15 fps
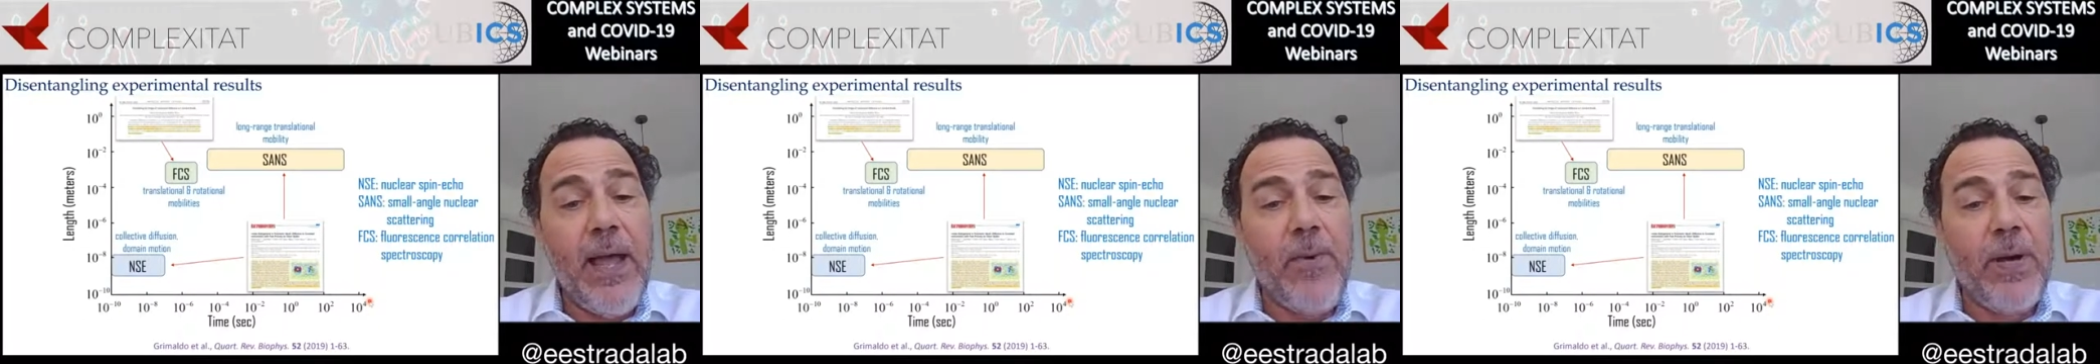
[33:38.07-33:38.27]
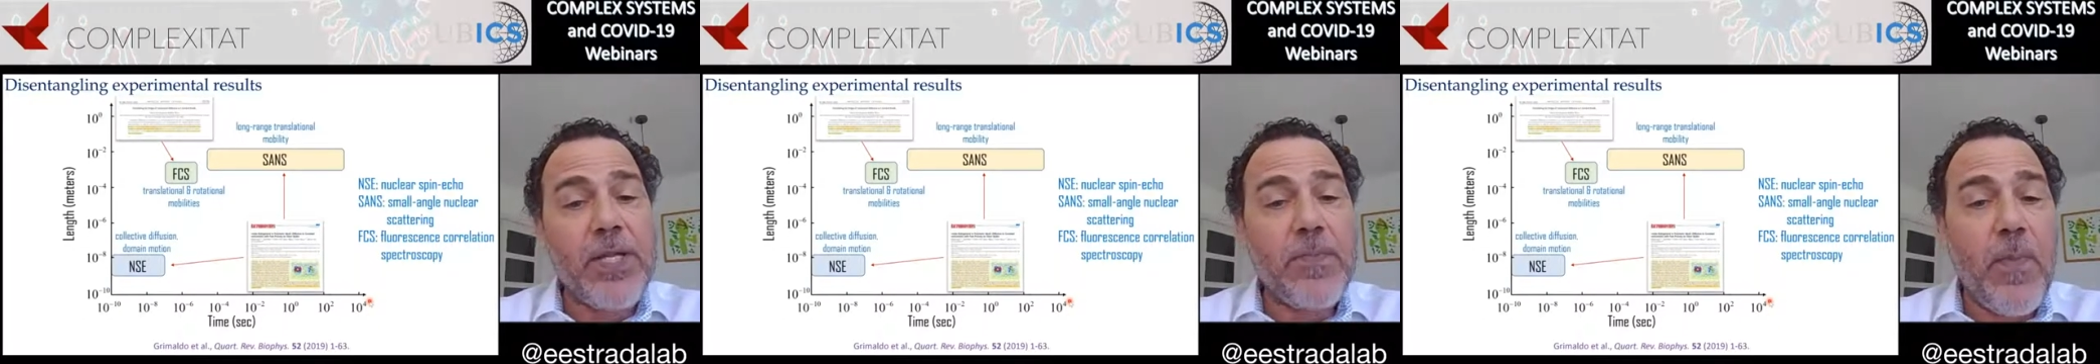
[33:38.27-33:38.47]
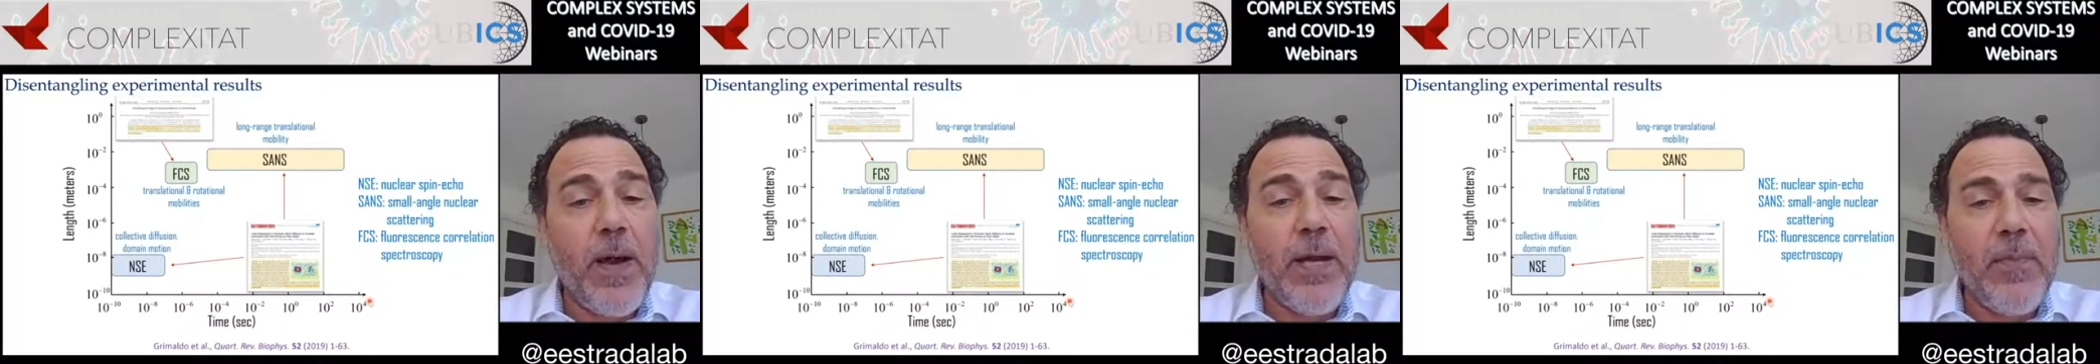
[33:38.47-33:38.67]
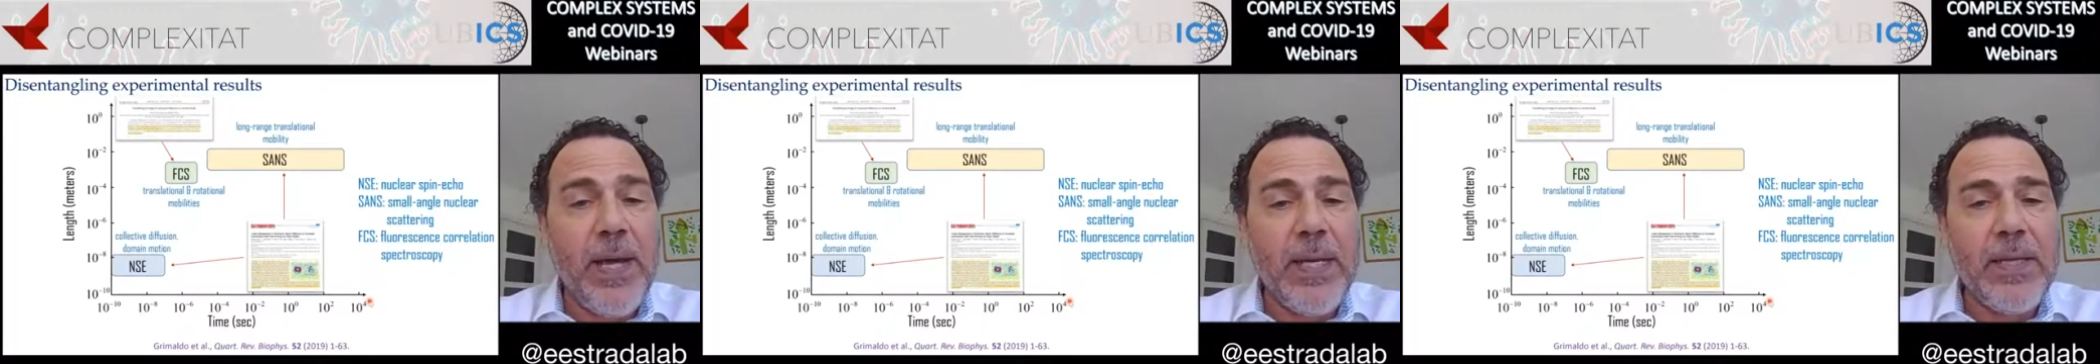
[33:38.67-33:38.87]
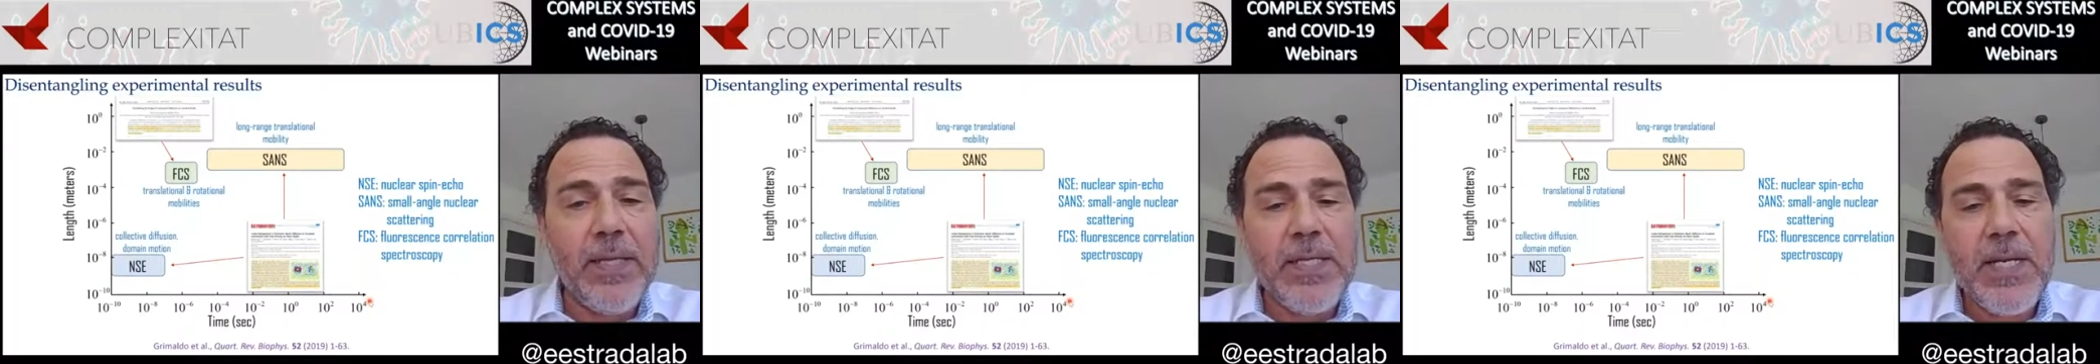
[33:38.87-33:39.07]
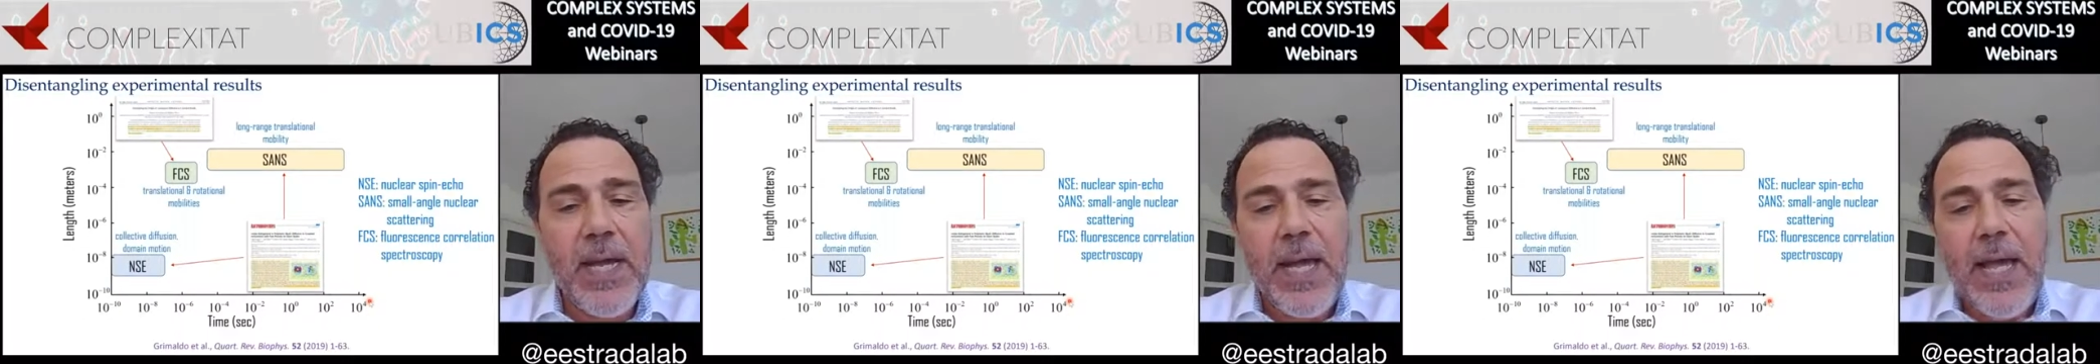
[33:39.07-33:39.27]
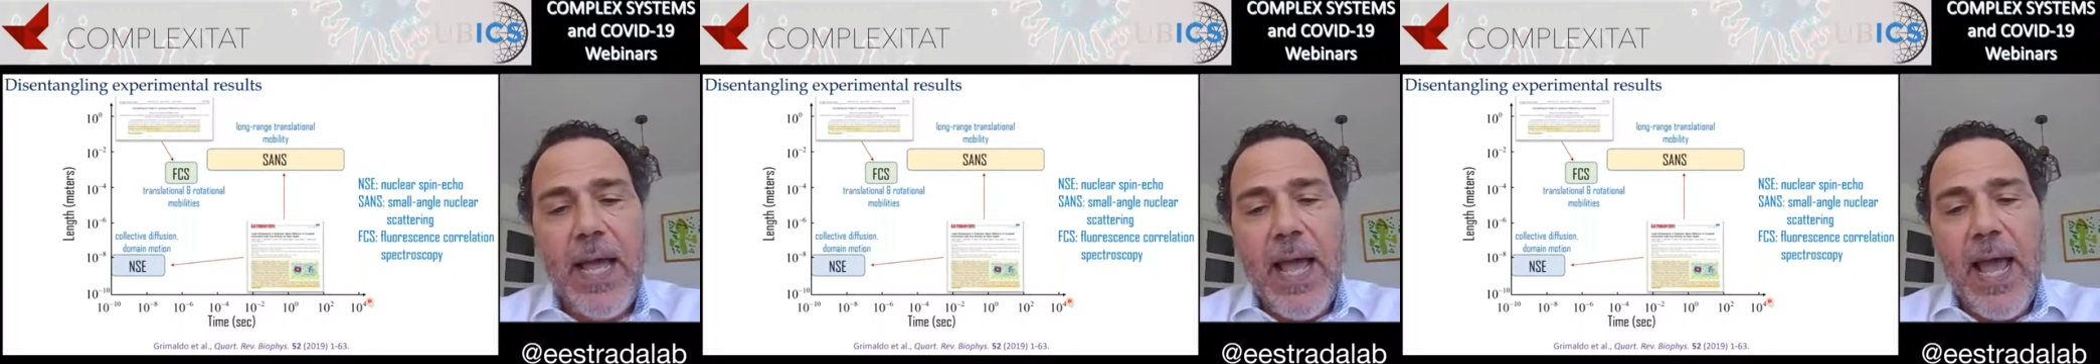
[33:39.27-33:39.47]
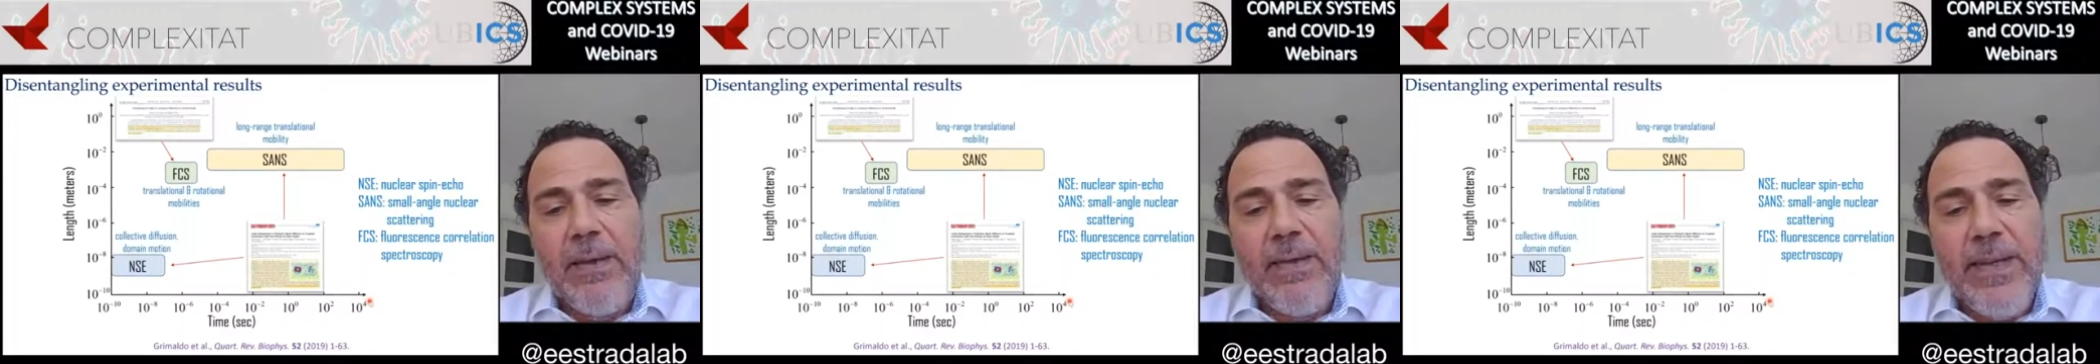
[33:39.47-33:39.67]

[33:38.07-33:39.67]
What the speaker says: their experiments,